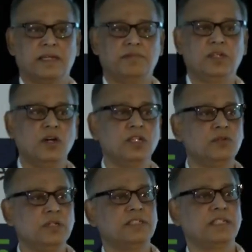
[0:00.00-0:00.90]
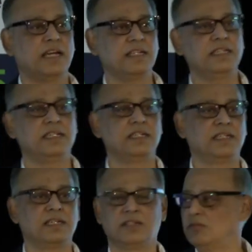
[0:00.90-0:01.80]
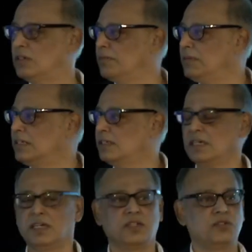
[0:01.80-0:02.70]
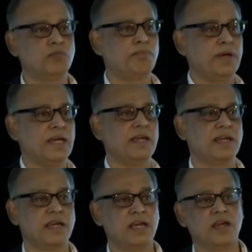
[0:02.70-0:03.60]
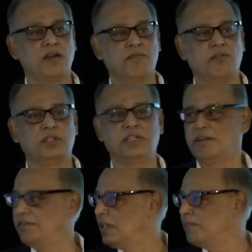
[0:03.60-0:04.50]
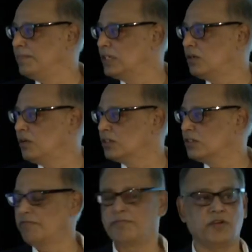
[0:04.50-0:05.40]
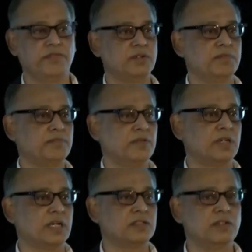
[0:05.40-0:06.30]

we got USAID to commit to pay for the development cost of profitable products.